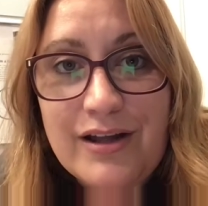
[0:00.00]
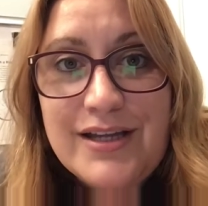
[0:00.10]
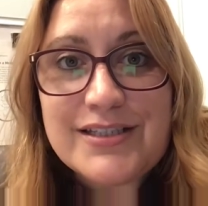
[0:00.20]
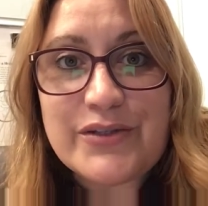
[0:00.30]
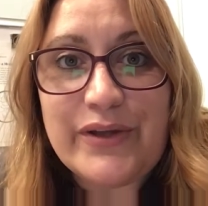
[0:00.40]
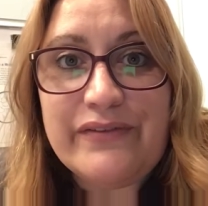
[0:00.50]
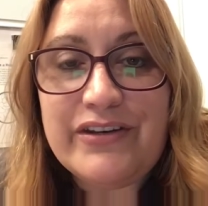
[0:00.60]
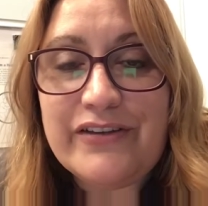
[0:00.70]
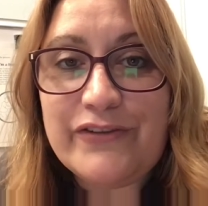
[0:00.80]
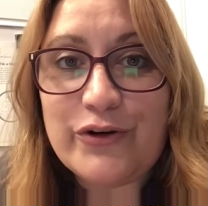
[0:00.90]
So even
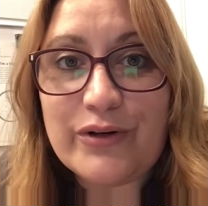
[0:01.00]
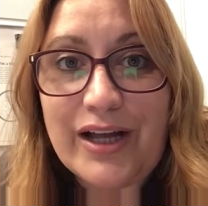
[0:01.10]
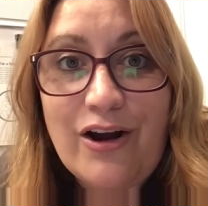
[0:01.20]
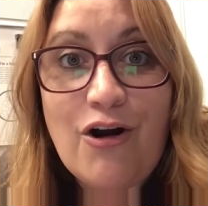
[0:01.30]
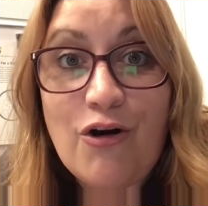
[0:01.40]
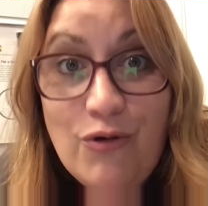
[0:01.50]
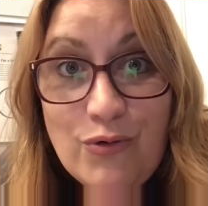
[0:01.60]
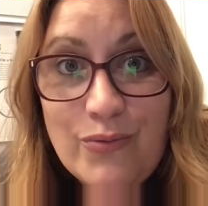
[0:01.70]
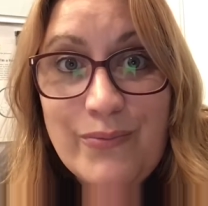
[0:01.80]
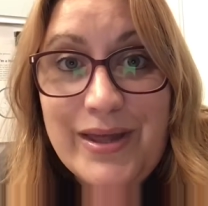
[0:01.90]
if you're at
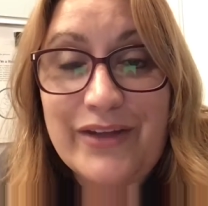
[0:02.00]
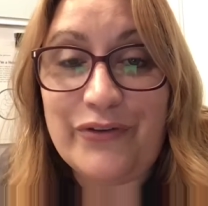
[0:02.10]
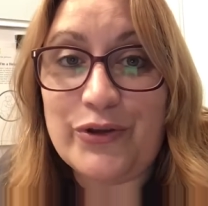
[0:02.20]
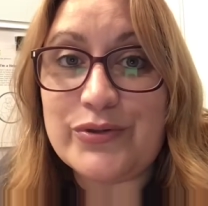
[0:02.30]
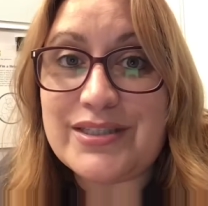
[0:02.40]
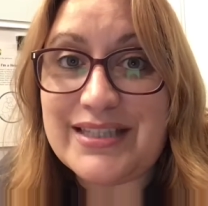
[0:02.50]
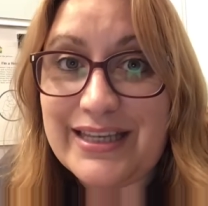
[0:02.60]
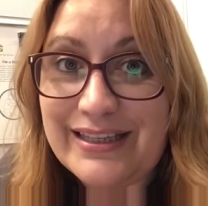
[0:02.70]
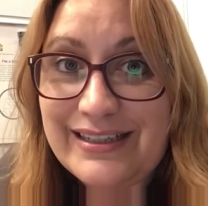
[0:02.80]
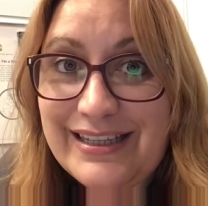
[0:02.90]
home, if you
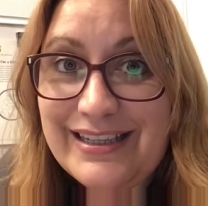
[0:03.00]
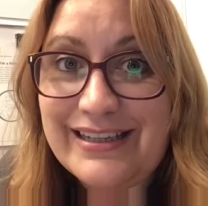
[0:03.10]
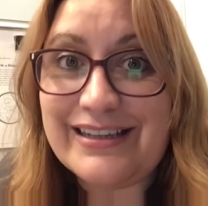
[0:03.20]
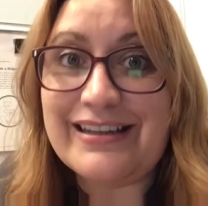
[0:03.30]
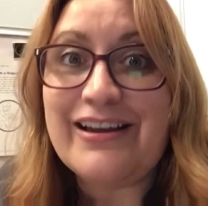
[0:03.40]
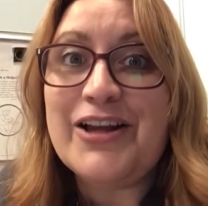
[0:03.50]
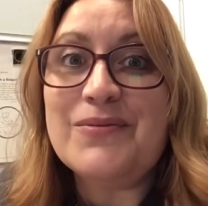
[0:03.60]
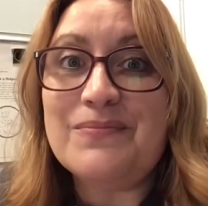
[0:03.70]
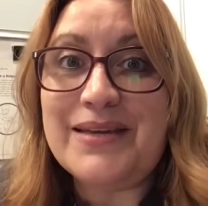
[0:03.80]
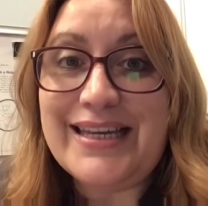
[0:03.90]
see a need,
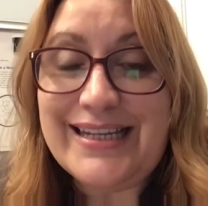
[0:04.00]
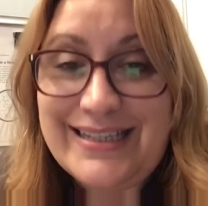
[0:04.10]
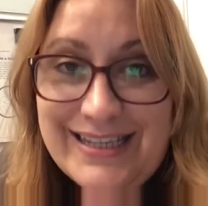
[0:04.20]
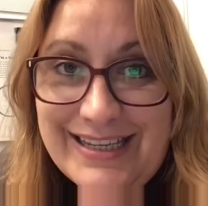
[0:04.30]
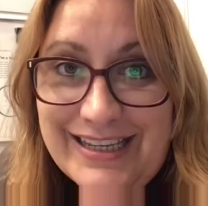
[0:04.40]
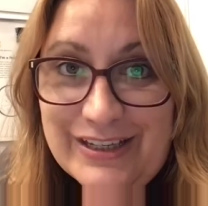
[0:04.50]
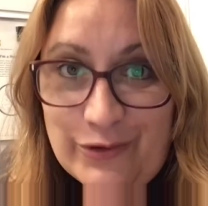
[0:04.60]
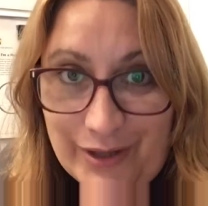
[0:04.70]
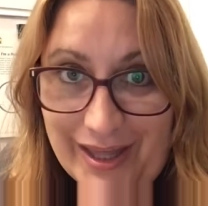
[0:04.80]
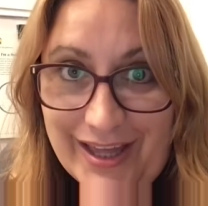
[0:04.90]
meet a need,
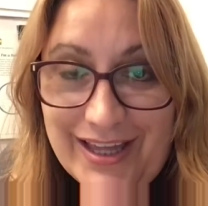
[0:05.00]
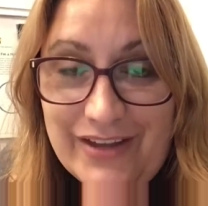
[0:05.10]
okay?